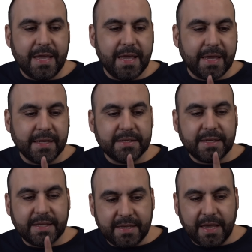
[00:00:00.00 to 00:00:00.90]
It can
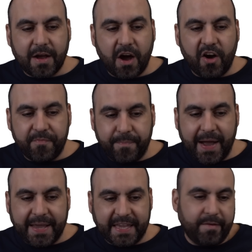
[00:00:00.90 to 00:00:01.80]
kick off
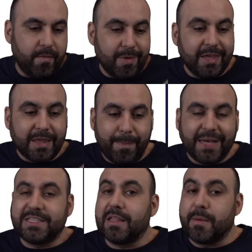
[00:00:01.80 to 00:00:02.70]
by giving me the
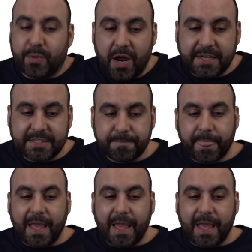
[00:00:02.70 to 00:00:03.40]
best-selling products.